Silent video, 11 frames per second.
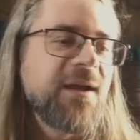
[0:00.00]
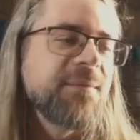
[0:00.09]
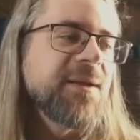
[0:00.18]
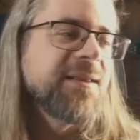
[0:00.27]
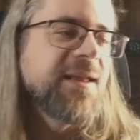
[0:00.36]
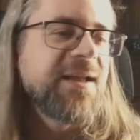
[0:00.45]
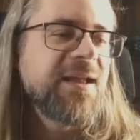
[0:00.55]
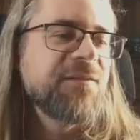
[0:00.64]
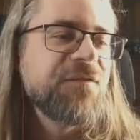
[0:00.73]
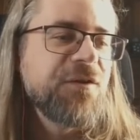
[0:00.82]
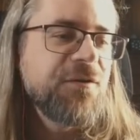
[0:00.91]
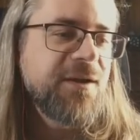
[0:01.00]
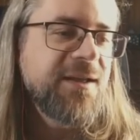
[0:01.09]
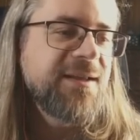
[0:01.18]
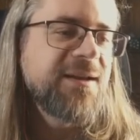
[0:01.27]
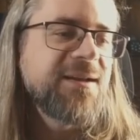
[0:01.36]
I mean, like, if you're
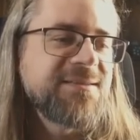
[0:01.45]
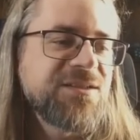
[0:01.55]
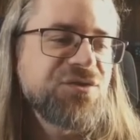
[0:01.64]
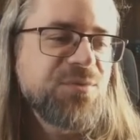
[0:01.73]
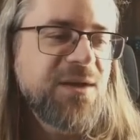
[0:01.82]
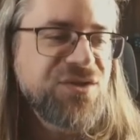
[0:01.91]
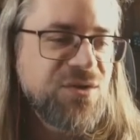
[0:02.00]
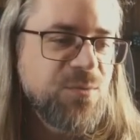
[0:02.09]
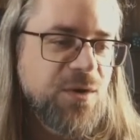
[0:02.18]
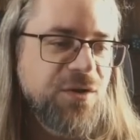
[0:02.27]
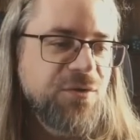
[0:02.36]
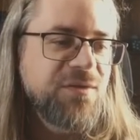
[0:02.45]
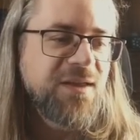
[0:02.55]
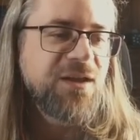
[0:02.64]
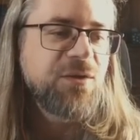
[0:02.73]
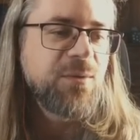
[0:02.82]
in a situation where you
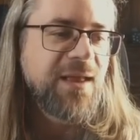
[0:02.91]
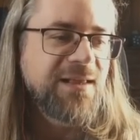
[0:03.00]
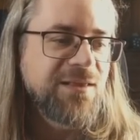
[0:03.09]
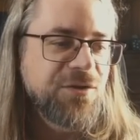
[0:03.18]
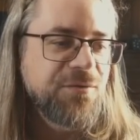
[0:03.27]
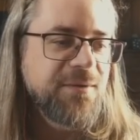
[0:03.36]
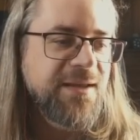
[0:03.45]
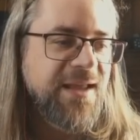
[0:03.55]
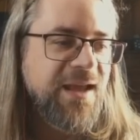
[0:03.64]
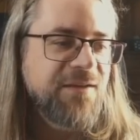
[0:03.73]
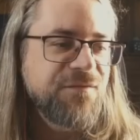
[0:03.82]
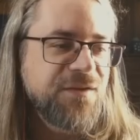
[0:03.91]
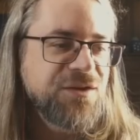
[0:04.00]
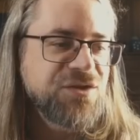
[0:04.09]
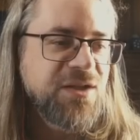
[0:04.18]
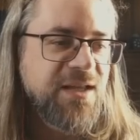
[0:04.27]
think you like literally can't
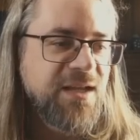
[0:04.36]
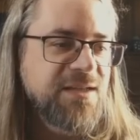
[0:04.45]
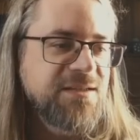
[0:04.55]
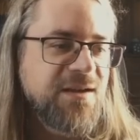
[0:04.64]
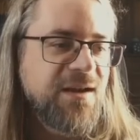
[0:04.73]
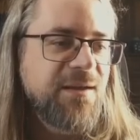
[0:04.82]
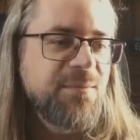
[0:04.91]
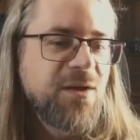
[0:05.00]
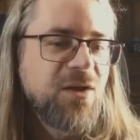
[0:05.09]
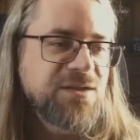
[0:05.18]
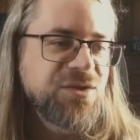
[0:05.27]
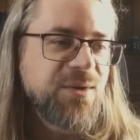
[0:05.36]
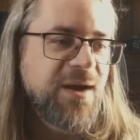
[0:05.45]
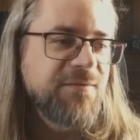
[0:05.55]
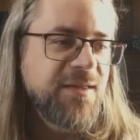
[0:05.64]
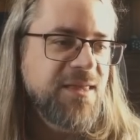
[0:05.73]
finish the key in time because you
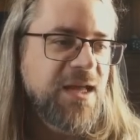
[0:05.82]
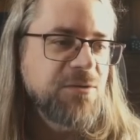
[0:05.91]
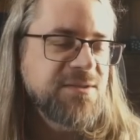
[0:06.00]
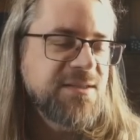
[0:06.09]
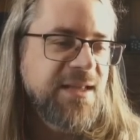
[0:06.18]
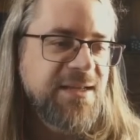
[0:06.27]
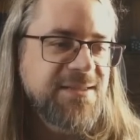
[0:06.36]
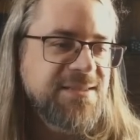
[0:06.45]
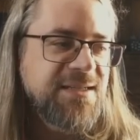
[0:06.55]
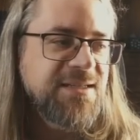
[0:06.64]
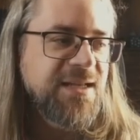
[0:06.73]
have 1000 latency,